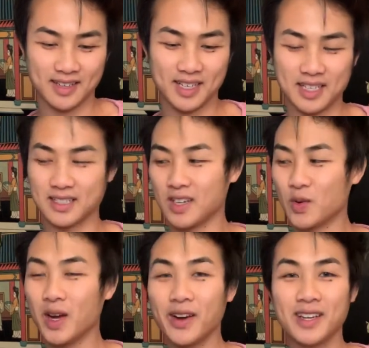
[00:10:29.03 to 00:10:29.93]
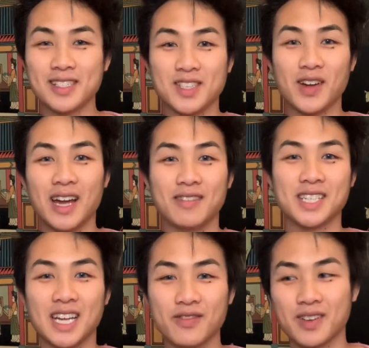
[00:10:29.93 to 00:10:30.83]
Because Aquarius don't have
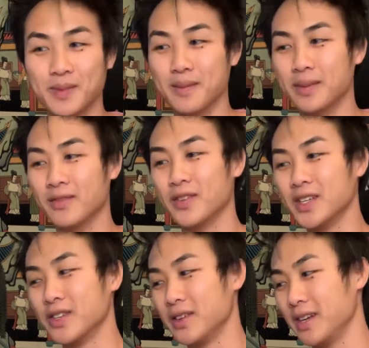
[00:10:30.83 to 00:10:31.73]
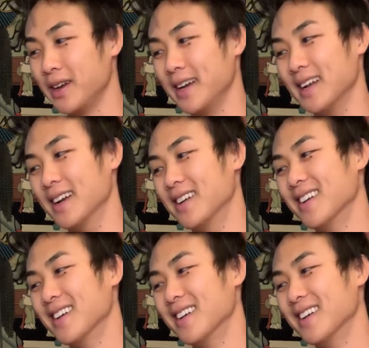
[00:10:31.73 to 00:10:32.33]
time for my buffoonery right now.